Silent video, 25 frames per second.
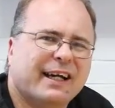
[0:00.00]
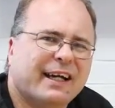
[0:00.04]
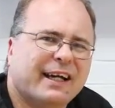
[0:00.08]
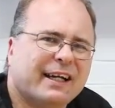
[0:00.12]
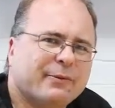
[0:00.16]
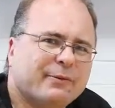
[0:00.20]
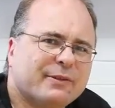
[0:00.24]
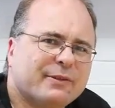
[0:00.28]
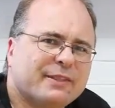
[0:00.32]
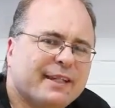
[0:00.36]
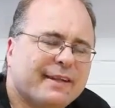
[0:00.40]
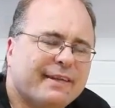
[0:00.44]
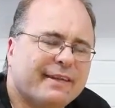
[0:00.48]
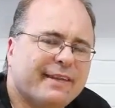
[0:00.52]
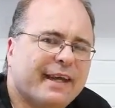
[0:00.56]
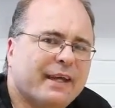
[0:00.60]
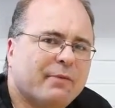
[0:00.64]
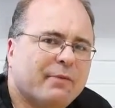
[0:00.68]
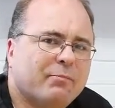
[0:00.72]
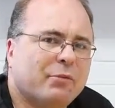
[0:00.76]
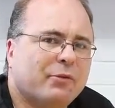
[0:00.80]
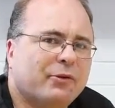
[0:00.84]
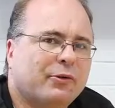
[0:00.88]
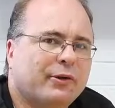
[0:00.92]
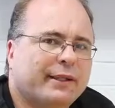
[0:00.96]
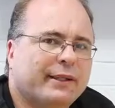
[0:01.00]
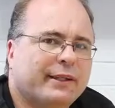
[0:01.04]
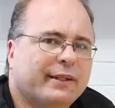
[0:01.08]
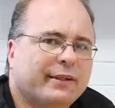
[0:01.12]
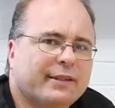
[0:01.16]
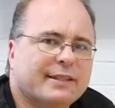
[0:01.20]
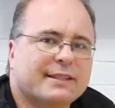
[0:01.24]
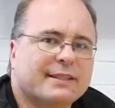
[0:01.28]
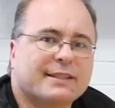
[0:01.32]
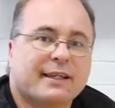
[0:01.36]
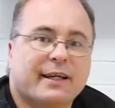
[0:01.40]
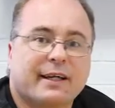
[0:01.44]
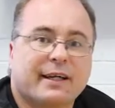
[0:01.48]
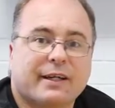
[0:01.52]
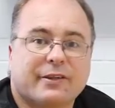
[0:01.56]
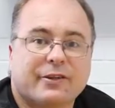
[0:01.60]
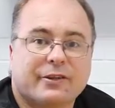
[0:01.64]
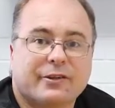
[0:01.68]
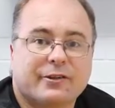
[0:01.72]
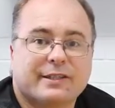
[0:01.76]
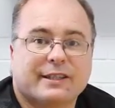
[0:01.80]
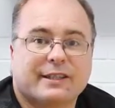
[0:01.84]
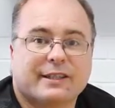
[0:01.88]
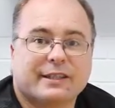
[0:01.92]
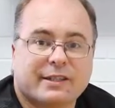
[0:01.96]
And it was at that point that I started
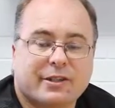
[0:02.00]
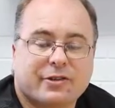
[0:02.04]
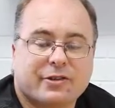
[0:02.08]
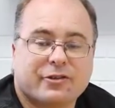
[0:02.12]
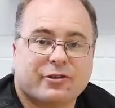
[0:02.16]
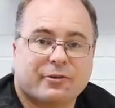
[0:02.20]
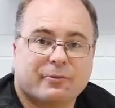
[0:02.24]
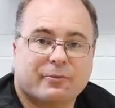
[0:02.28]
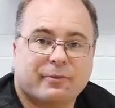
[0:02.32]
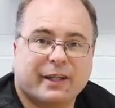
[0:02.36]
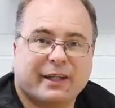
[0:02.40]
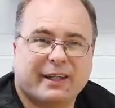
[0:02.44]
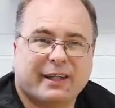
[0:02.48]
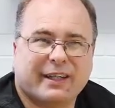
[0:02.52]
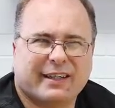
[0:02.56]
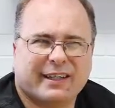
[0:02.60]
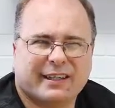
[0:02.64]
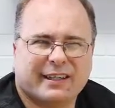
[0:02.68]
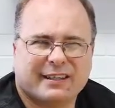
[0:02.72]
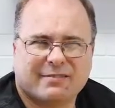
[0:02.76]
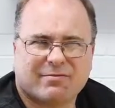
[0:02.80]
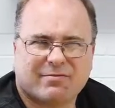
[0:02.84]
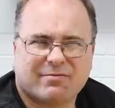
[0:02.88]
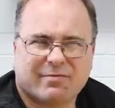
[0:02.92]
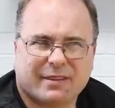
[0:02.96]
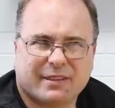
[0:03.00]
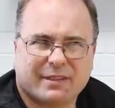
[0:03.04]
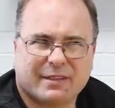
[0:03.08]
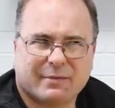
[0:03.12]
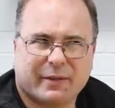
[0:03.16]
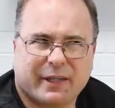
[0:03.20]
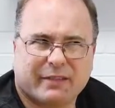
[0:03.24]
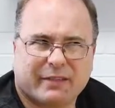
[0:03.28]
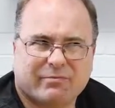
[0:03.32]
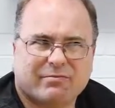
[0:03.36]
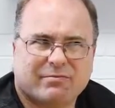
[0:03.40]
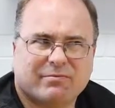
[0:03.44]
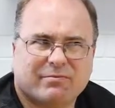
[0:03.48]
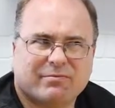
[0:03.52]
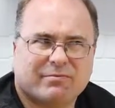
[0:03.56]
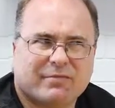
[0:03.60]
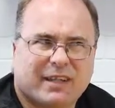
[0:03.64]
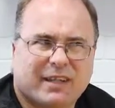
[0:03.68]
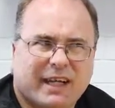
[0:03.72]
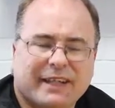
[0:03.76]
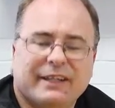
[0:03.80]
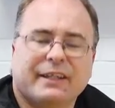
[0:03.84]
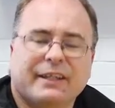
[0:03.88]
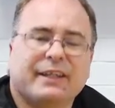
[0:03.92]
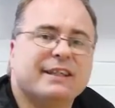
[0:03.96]
using social media. That was about
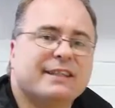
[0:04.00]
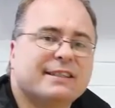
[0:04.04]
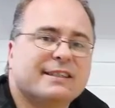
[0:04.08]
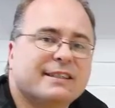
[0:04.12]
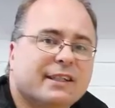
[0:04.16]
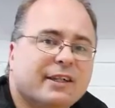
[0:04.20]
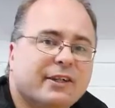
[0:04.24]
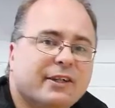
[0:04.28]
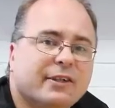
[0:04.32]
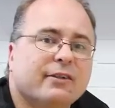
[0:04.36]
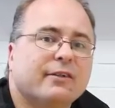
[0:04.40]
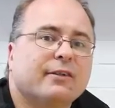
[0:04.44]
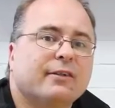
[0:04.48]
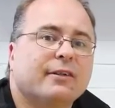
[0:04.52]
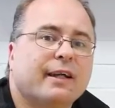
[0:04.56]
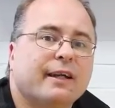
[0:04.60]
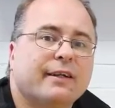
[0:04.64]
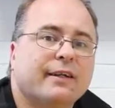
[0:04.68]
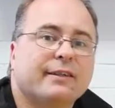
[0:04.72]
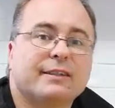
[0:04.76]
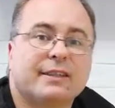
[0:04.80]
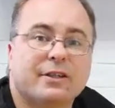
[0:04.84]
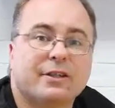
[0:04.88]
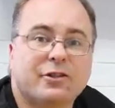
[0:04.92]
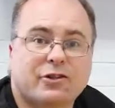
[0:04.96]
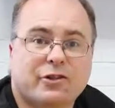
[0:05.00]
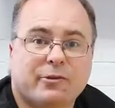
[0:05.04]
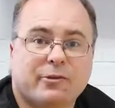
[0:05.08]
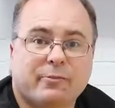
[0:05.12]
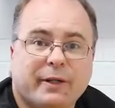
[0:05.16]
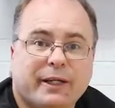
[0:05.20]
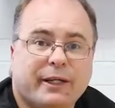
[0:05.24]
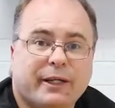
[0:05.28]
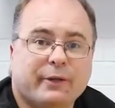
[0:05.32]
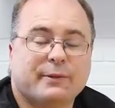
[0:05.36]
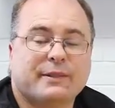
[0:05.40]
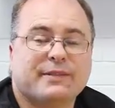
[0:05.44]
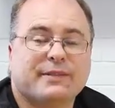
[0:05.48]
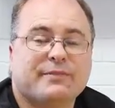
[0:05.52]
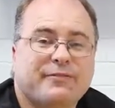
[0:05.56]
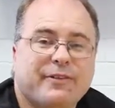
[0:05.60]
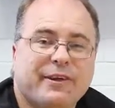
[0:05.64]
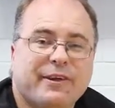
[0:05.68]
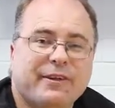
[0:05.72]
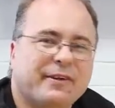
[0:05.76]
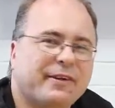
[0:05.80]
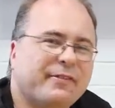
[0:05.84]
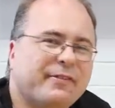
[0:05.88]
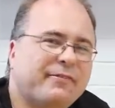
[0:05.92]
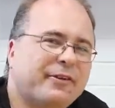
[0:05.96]
eight years ago, and social media was
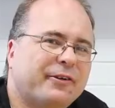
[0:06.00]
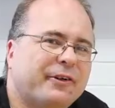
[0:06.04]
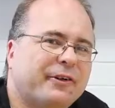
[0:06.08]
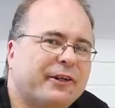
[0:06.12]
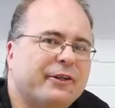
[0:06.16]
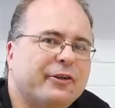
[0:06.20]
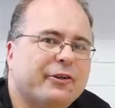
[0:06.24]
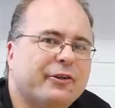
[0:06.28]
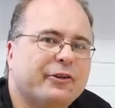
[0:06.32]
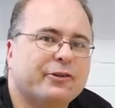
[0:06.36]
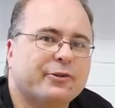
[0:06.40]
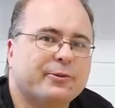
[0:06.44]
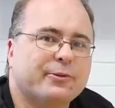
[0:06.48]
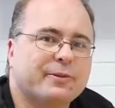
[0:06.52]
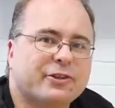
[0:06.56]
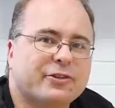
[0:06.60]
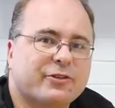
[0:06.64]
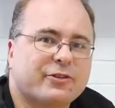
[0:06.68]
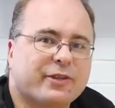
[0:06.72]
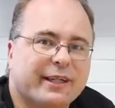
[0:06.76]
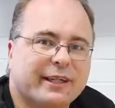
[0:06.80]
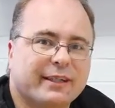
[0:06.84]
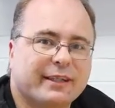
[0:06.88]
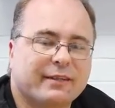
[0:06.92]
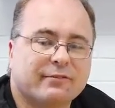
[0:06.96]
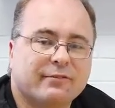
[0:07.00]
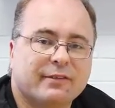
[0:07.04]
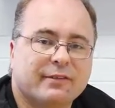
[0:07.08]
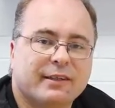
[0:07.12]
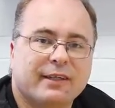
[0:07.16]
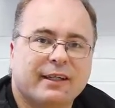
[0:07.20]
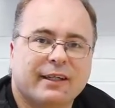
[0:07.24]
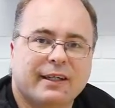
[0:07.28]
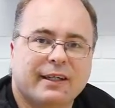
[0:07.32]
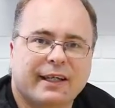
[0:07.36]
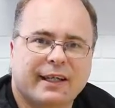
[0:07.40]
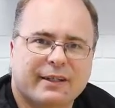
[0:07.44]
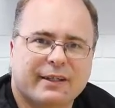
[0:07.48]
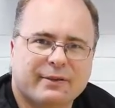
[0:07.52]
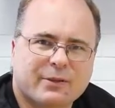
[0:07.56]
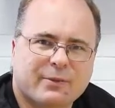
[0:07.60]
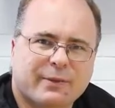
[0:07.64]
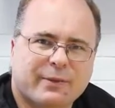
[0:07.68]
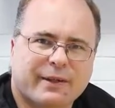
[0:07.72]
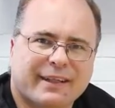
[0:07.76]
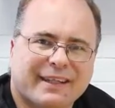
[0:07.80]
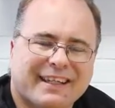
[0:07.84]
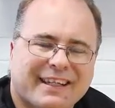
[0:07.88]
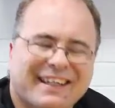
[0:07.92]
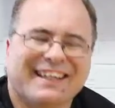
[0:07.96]
very, very new to Australia. It was
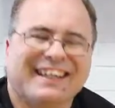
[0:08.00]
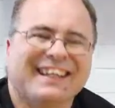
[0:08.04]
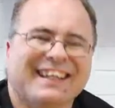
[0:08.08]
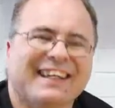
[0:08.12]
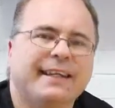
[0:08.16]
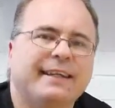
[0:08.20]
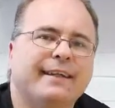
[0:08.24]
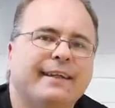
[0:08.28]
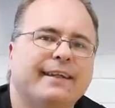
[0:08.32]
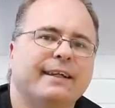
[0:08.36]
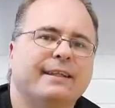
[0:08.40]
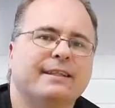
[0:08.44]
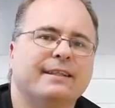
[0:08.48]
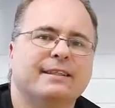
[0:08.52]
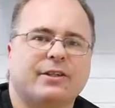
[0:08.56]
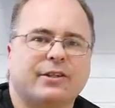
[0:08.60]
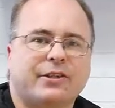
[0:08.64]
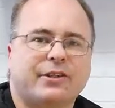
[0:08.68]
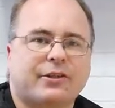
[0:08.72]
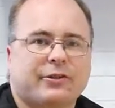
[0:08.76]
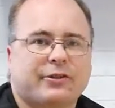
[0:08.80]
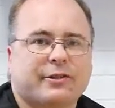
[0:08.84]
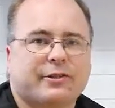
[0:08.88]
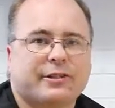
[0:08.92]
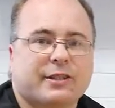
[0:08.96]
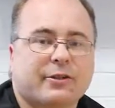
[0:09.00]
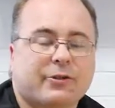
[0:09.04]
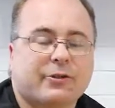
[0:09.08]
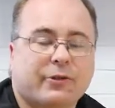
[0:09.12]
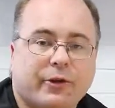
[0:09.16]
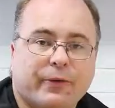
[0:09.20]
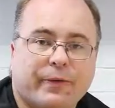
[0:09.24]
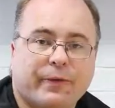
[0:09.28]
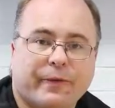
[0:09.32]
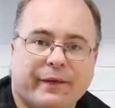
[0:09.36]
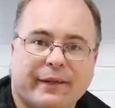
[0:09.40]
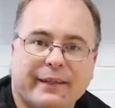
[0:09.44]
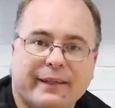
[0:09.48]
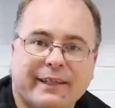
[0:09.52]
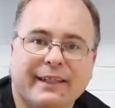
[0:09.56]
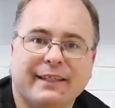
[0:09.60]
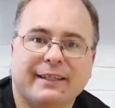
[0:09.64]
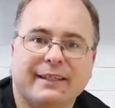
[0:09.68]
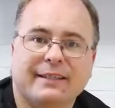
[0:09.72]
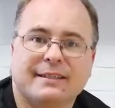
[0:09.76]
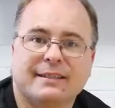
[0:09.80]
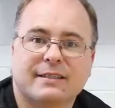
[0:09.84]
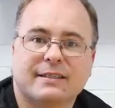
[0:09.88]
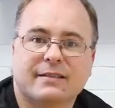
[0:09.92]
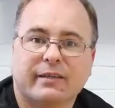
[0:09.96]
one of the key things I used to grow the
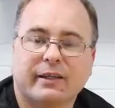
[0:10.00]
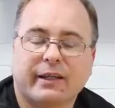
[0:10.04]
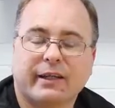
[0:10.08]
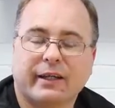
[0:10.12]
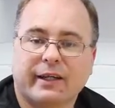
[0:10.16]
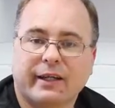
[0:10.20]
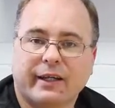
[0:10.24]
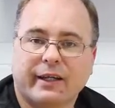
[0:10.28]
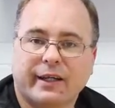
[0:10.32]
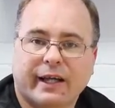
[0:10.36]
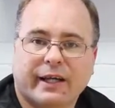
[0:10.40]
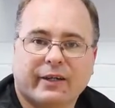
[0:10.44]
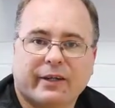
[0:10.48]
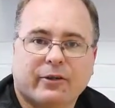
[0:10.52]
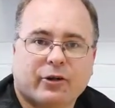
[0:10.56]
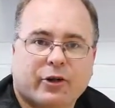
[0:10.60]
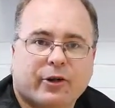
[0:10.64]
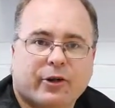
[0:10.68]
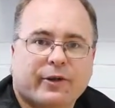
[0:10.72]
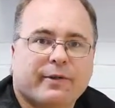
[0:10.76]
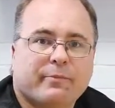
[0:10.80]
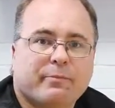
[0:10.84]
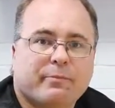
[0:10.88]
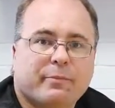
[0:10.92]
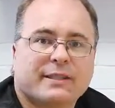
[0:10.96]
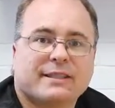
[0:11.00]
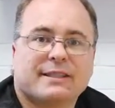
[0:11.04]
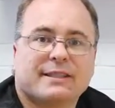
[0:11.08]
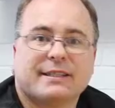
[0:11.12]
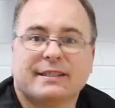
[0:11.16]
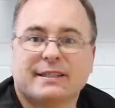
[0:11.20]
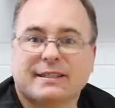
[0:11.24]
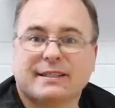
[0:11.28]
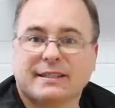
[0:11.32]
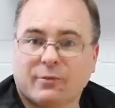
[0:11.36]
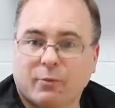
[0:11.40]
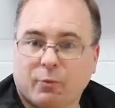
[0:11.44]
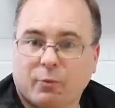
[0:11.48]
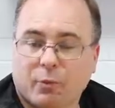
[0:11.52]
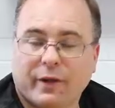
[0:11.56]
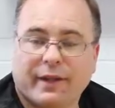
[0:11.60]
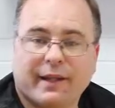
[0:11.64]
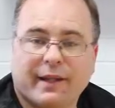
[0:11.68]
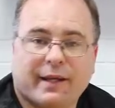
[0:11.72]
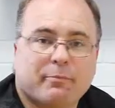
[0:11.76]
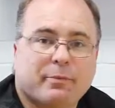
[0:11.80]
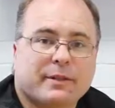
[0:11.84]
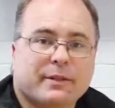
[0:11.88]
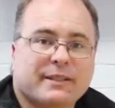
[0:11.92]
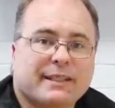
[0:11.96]
leads and grow the business with
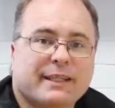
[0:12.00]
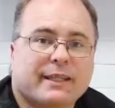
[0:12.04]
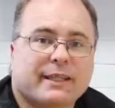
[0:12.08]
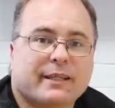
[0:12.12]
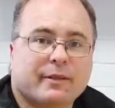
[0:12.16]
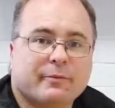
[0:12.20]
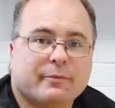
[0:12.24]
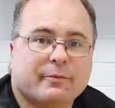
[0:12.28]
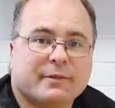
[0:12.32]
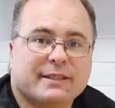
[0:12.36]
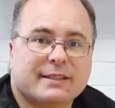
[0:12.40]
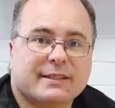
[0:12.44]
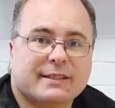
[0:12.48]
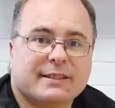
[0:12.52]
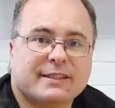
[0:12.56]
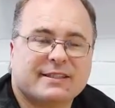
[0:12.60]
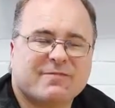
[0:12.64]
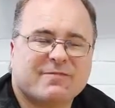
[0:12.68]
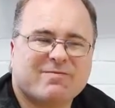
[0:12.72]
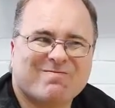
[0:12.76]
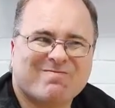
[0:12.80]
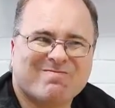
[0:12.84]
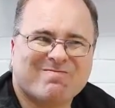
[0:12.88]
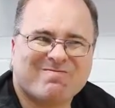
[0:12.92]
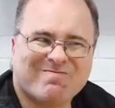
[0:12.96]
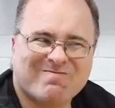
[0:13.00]
that particular business.